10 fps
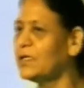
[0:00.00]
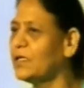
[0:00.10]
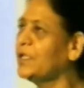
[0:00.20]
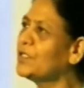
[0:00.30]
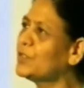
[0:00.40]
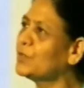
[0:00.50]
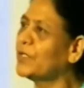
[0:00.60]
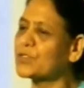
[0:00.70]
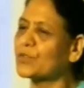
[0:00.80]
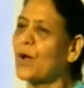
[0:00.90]
into
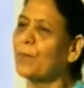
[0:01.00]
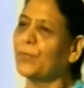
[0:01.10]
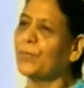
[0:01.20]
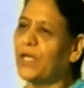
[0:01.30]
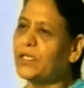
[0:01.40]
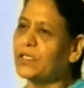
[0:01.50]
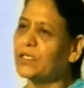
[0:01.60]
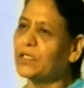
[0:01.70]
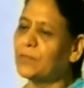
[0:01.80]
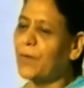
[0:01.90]
its component
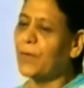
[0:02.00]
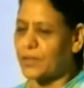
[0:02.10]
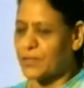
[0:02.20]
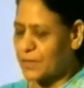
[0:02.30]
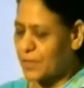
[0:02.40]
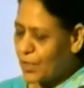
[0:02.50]
parts.